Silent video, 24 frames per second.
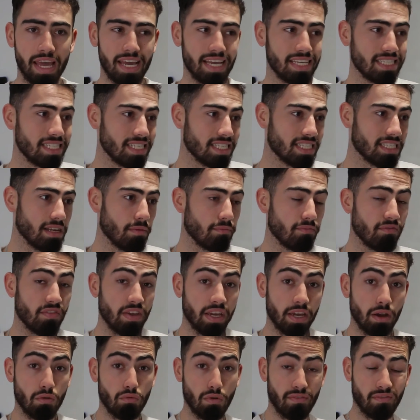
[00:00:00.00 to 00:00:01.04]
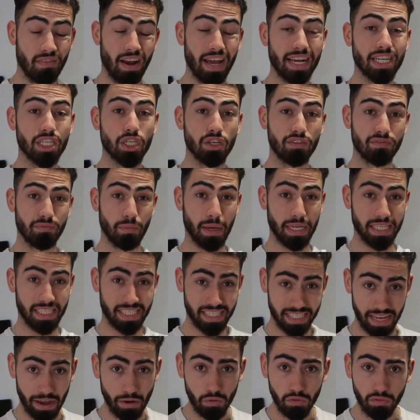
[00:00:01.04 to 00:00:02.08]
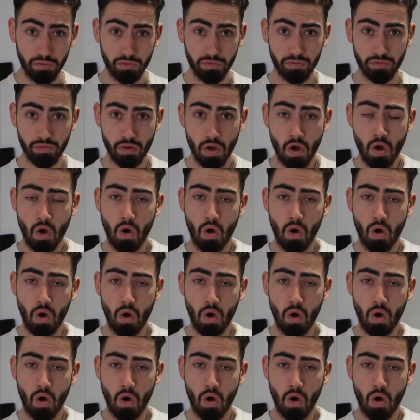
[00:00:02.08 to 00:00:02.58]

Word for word: Is it something, a reflection of myself?